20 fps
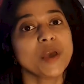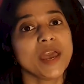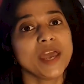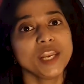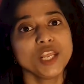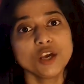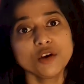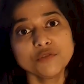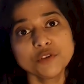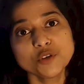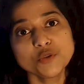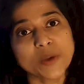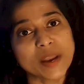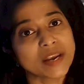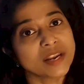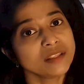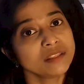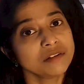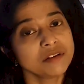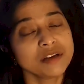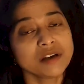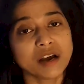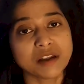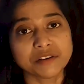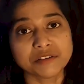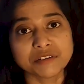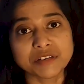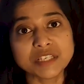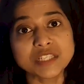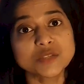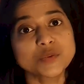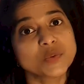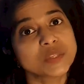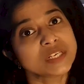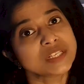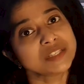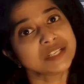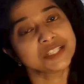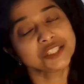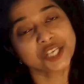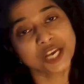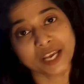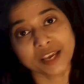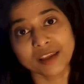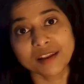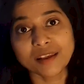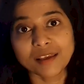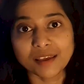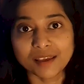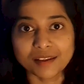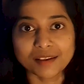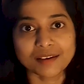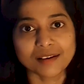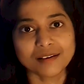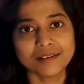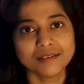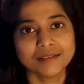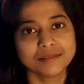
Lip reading: any of the 23 countries within the Schengen area.